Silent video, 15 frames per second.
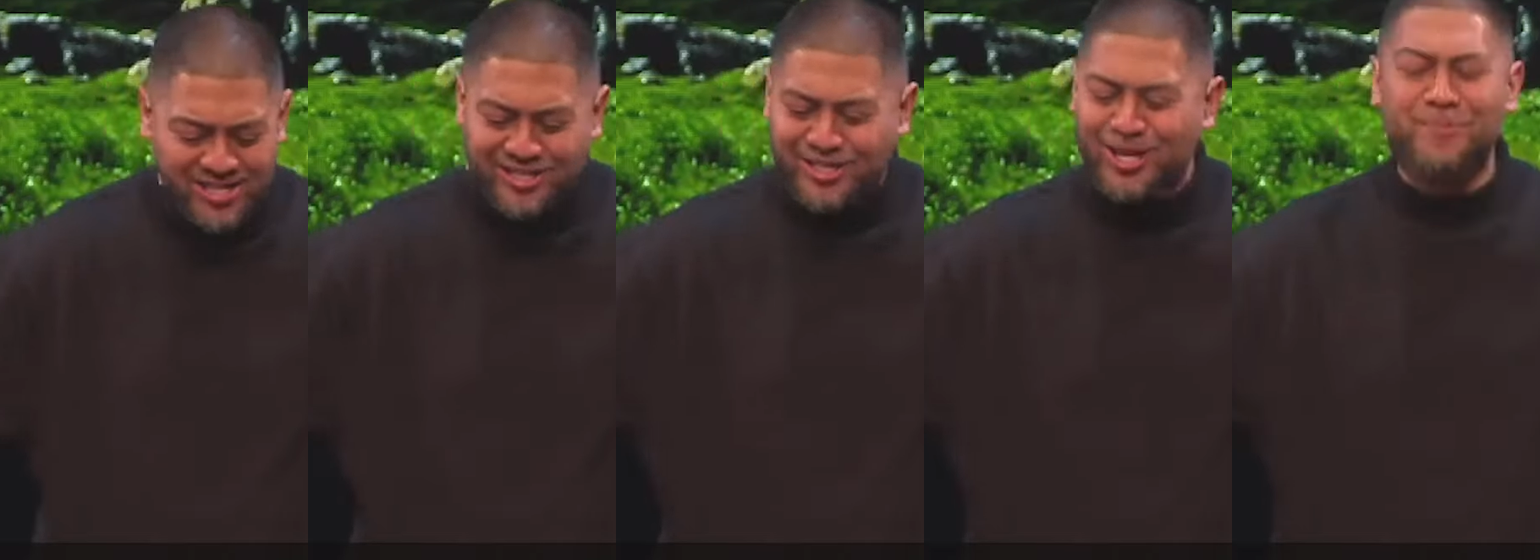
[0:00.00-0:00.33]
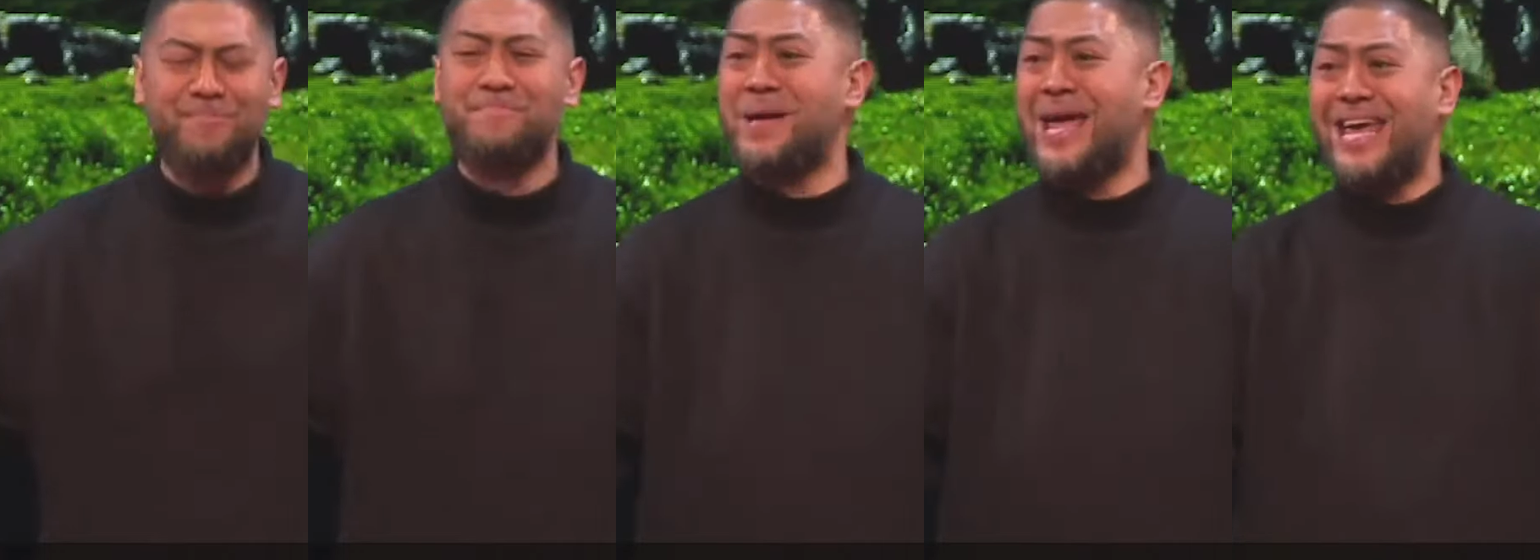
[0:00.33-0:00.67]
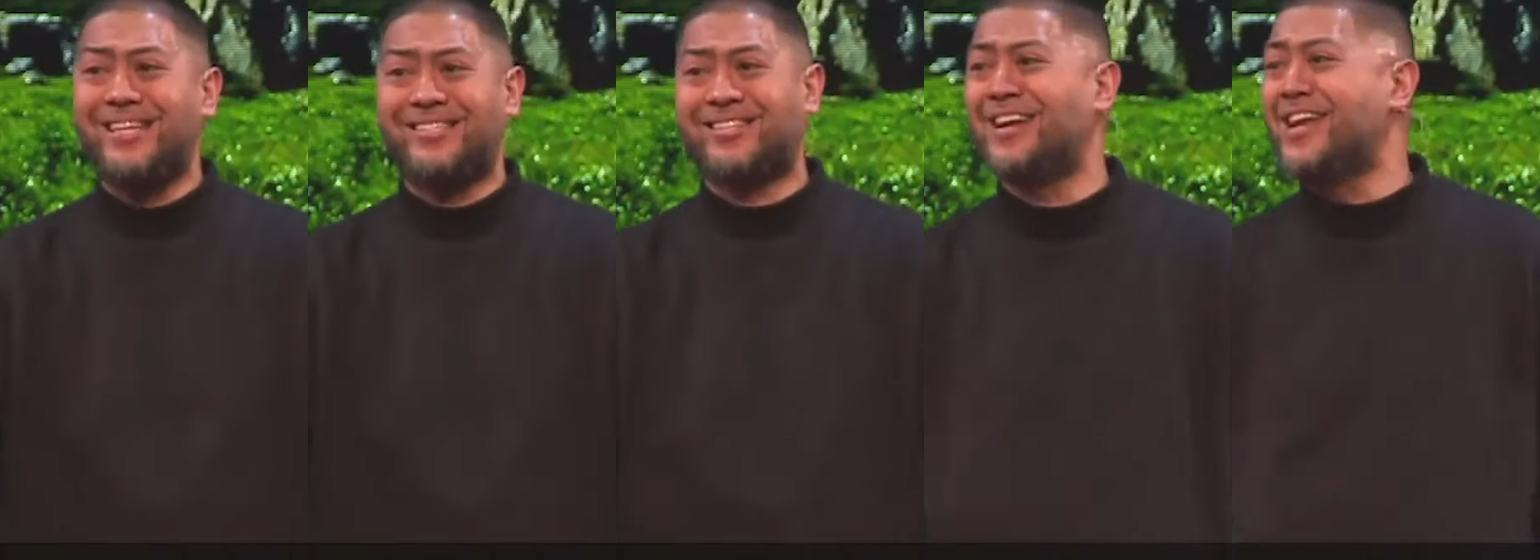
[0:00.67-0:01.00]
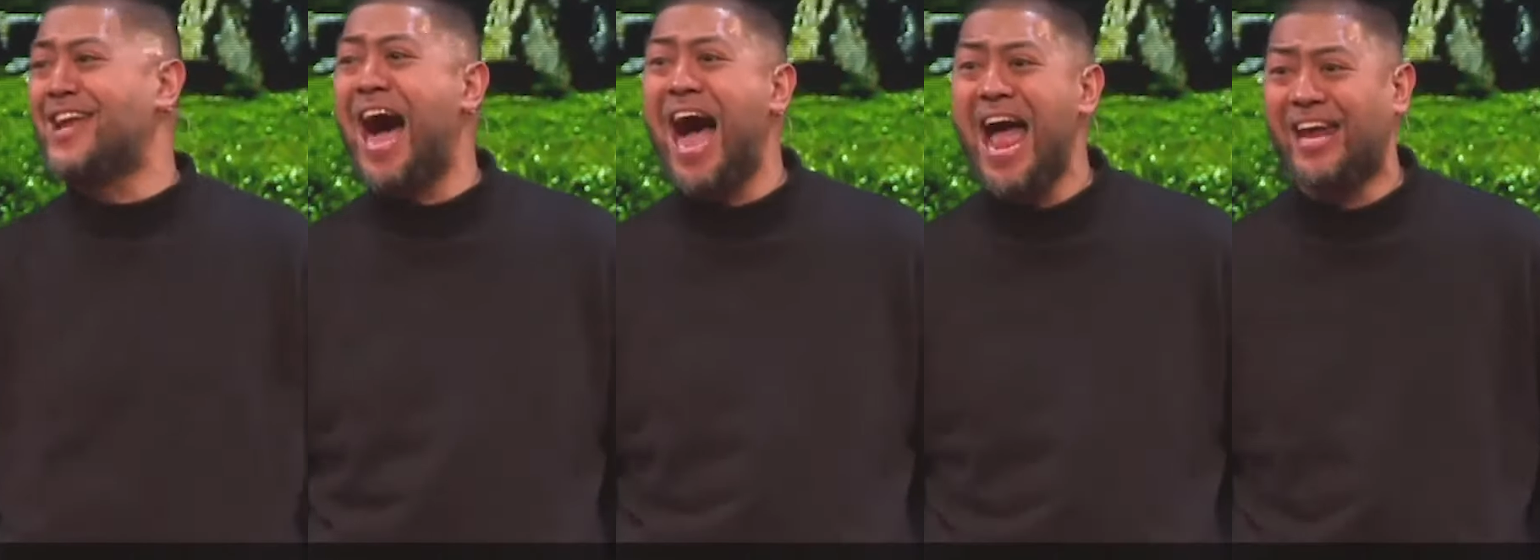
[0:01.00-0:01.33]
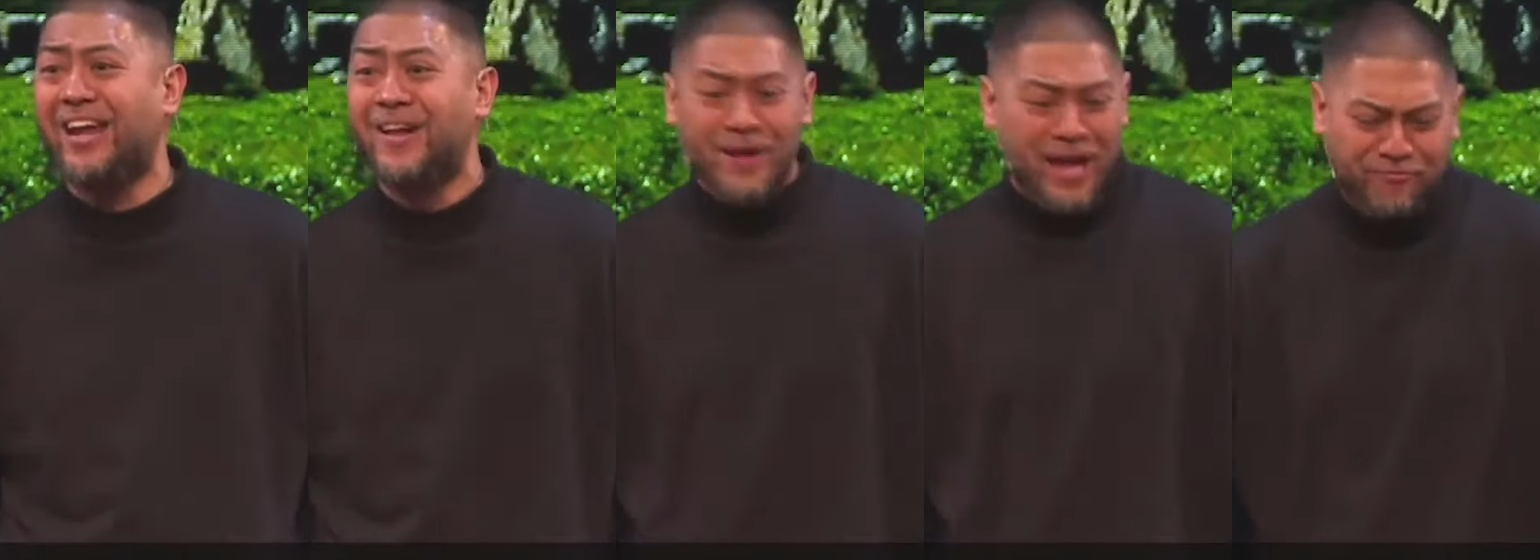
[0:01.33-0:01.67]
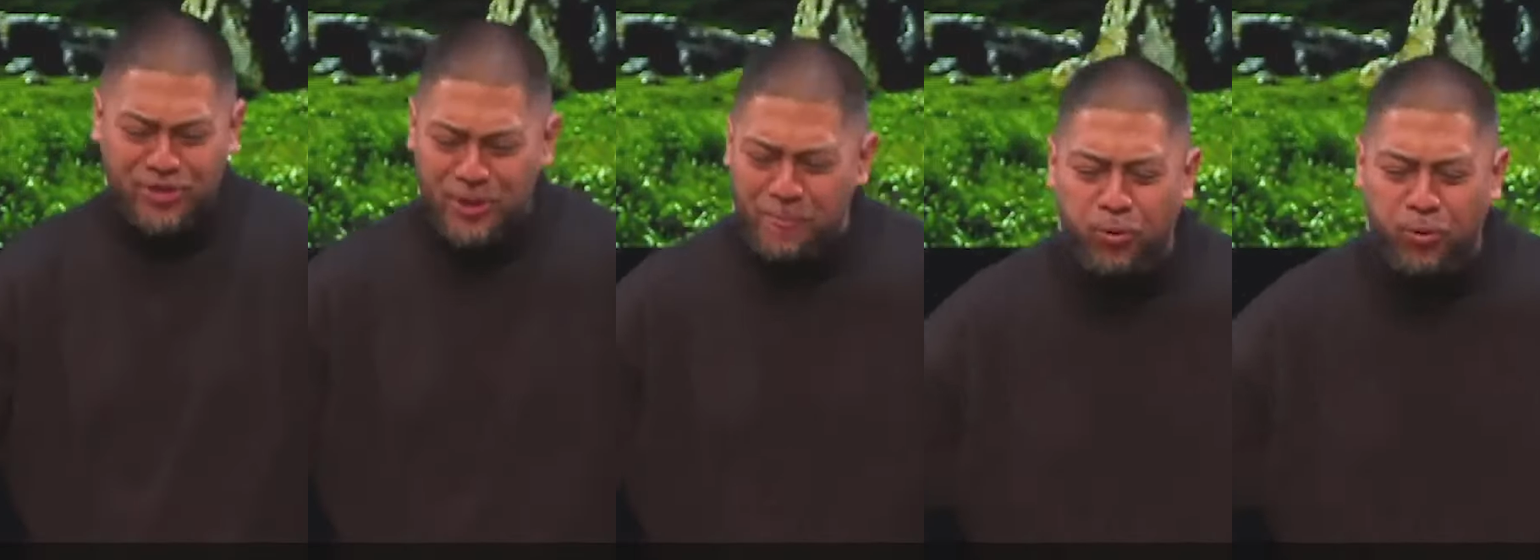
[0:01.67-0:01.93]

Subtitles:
us to meet tonight if the